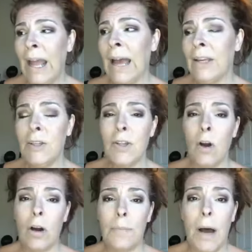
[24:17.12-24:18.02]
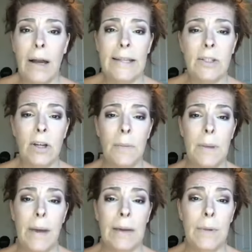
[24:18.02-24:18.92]
I use our body scrub,
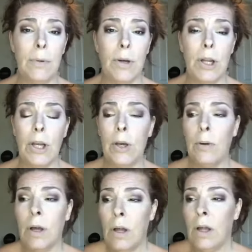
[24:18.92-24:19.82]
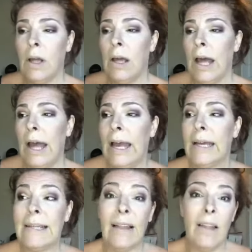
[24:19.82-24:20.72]
the Bamboo Renew,
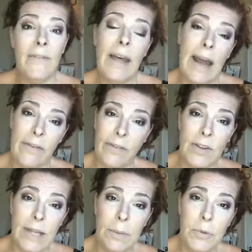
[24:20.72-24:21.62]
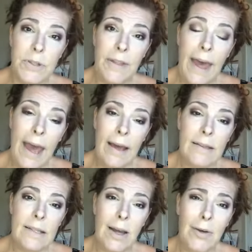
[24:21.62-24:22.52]
and I love that. I have a few samples of
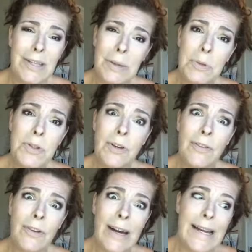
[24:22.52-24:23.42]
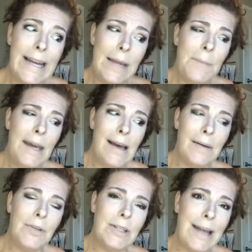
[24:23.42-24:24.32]
that. So samples are free. Hit me
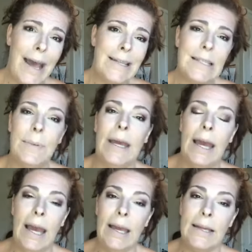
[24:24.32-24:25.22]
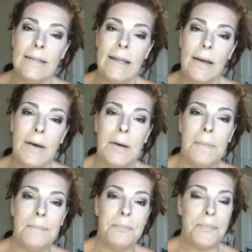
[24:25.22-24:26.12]
up. Just ask me, and
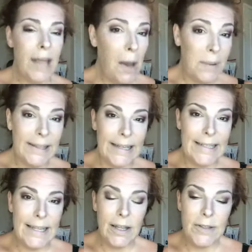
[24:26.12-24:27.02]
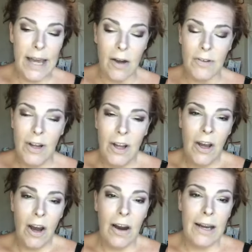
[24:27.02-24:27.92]
yeah, be glad to send those out.
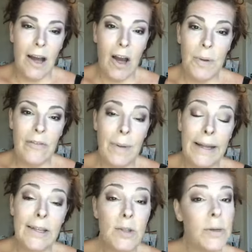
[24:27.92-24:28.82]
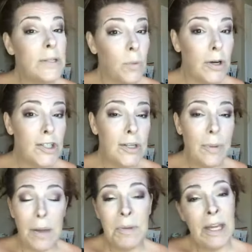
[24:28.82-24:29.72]
All right. I hope everybody enjoys
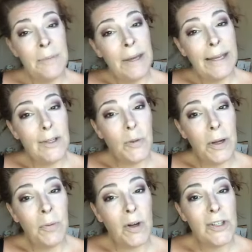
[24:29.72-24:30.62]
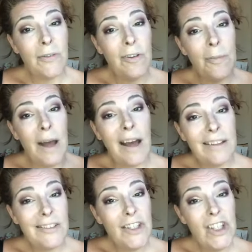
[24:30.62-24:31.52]
worship. I'm going to be enjoying worship from my
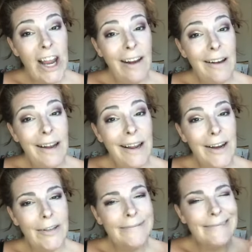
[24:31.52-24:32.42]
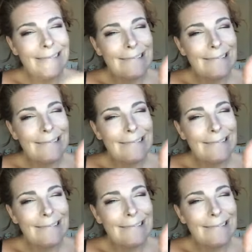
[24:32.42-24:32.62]
chair in here.